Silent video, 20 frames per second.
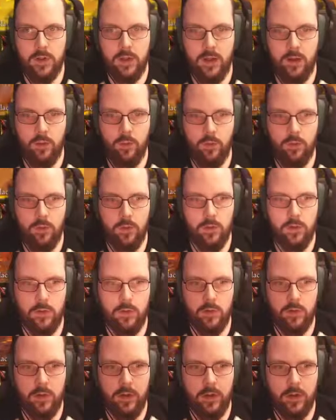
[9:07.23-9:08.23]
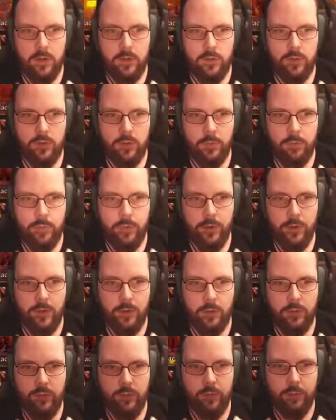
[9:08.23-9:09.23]
Ow. Okay, stop burning,
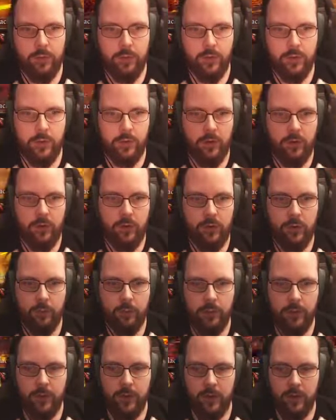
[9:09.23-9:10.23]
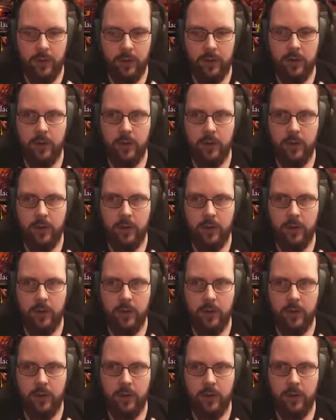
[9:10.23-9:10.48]
stop burning, stop burning.